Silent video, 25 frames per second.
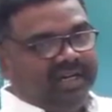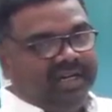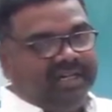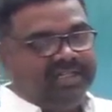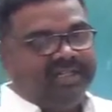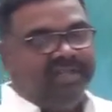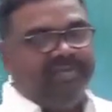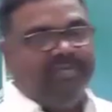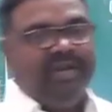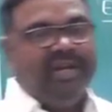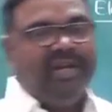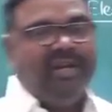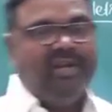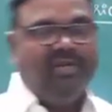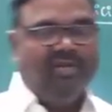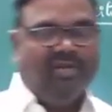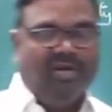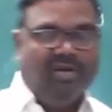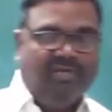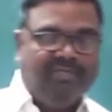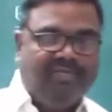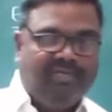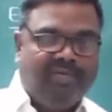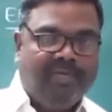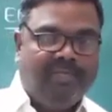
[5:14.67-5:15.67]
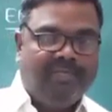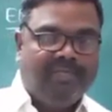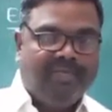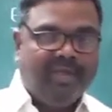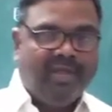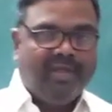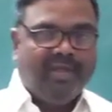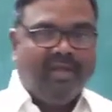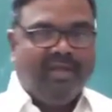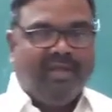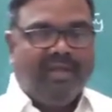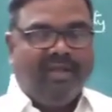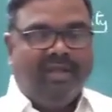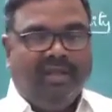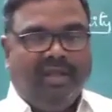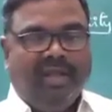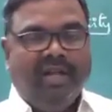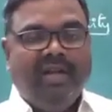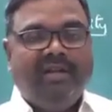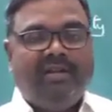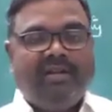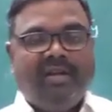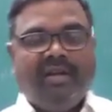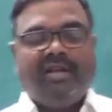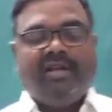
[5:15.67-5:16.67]
That's the meaning of
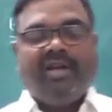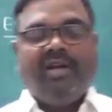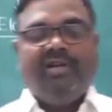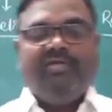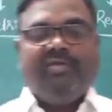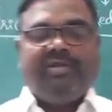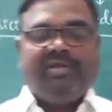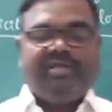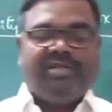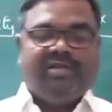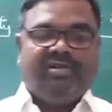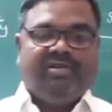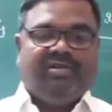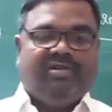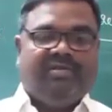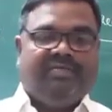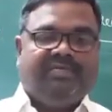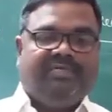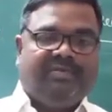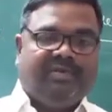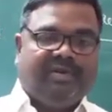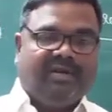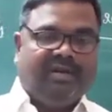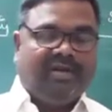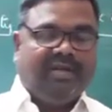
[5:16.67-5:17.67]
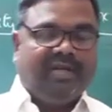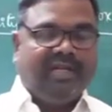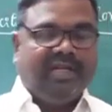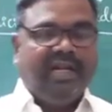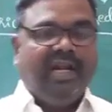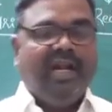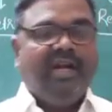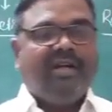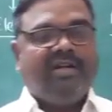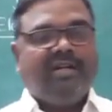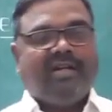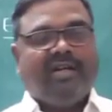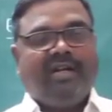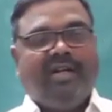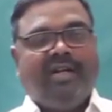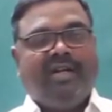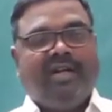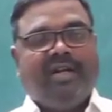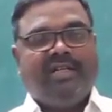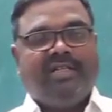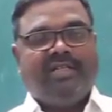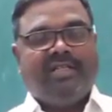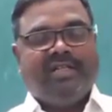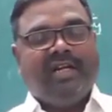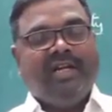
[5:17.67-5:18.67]
interconversion of electrical
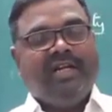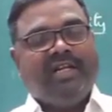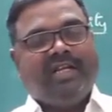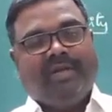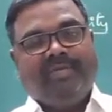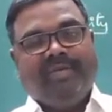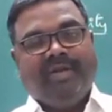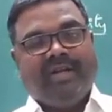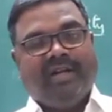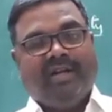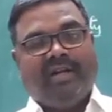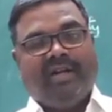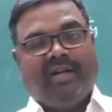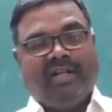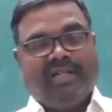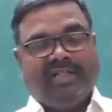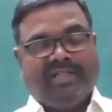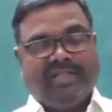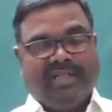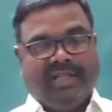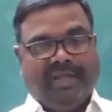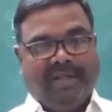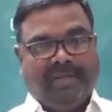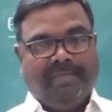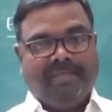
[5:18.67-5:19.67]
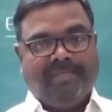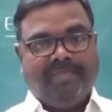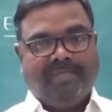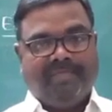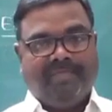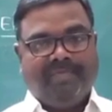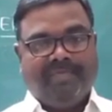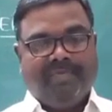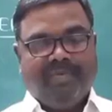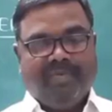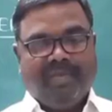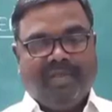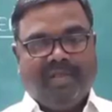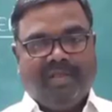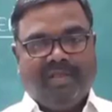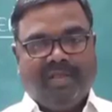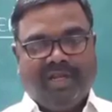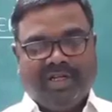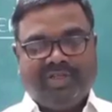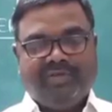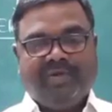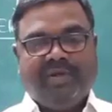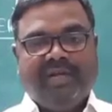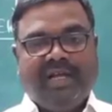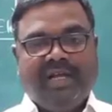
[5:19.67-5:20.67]
energy and chemical energy.
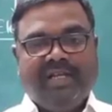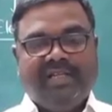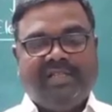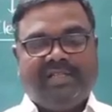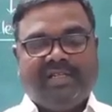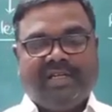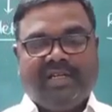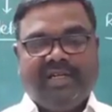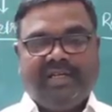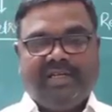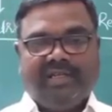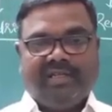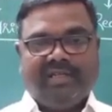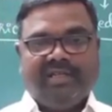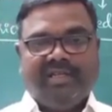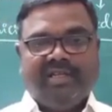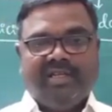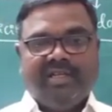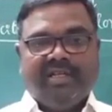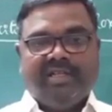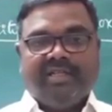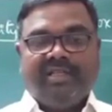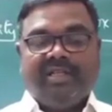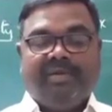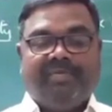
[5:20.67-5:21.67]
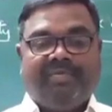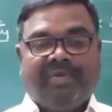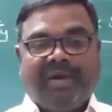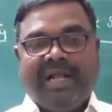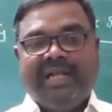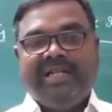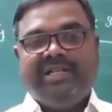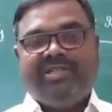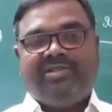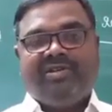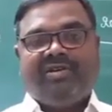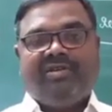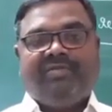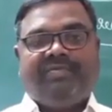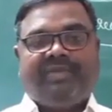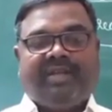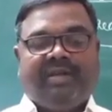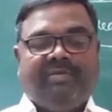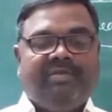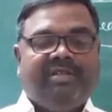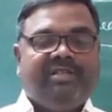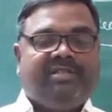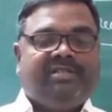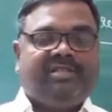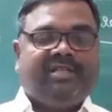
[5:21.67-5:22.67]
That's why I said the branch of
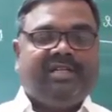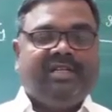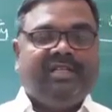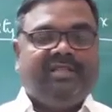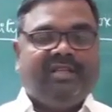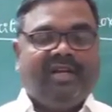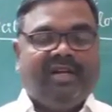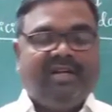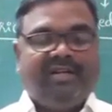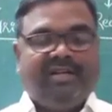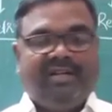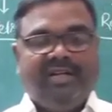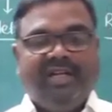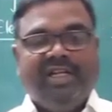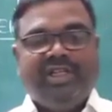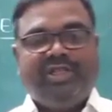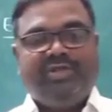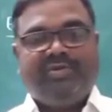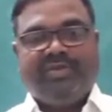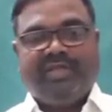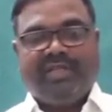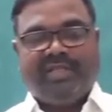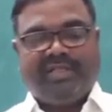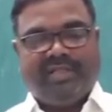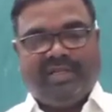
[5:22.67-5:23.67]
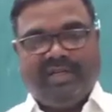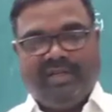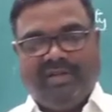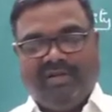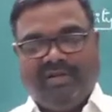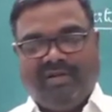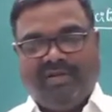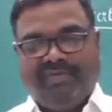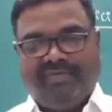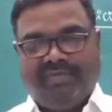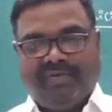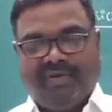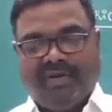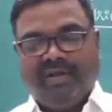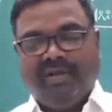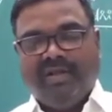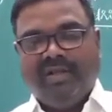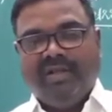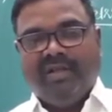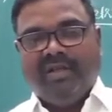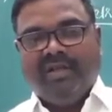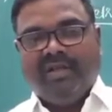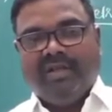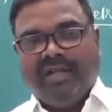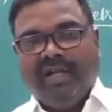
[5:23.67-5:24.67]
chemistry that deals with the study of
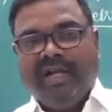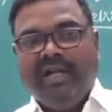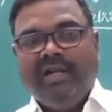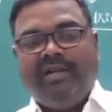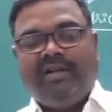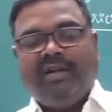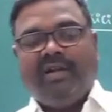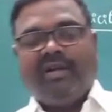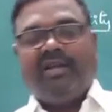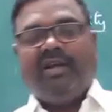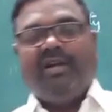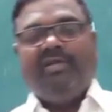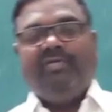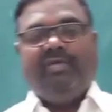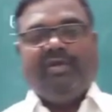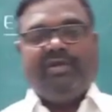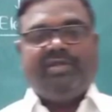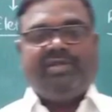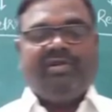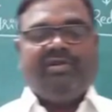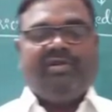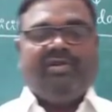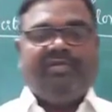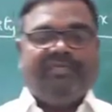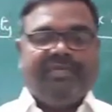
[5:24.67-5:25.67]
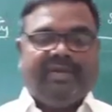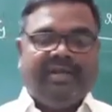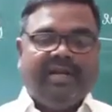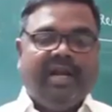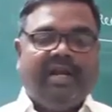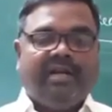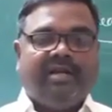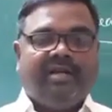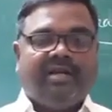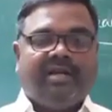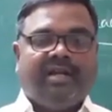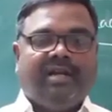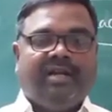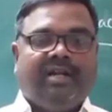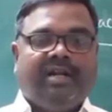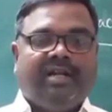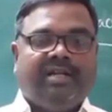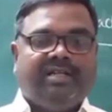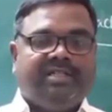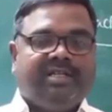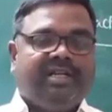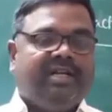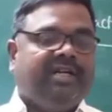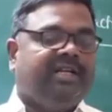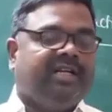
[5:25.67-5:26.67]
interconversion of electrical
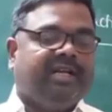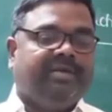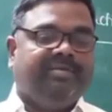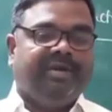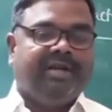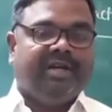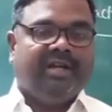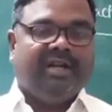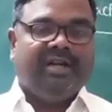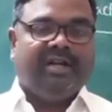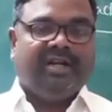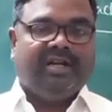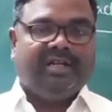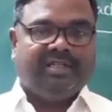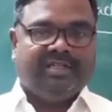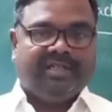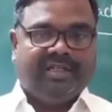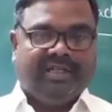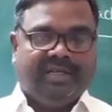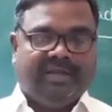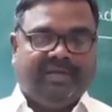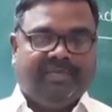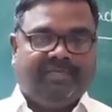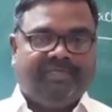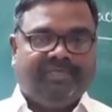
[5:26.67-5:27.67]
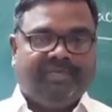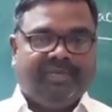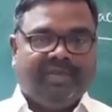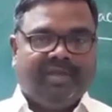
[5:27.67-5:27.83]
energy and chemical energy.